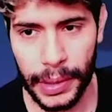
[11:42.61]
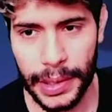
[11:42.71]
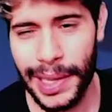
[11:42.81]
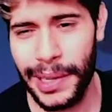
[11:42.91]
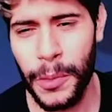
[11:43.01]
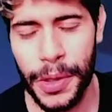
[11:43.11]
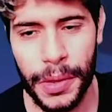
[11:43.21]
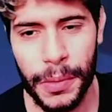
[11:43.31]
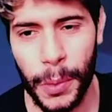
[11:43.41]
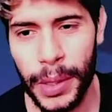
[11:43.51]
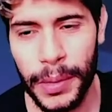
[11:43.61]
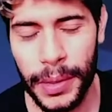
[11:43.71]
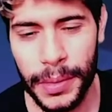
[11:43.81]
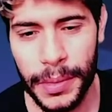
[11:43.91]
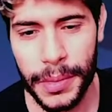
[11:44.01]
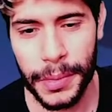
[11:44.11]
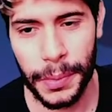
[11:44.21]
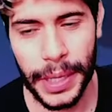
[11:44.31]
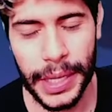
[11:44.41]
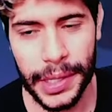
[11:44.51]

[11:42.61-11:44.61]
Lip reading: It's like one in 3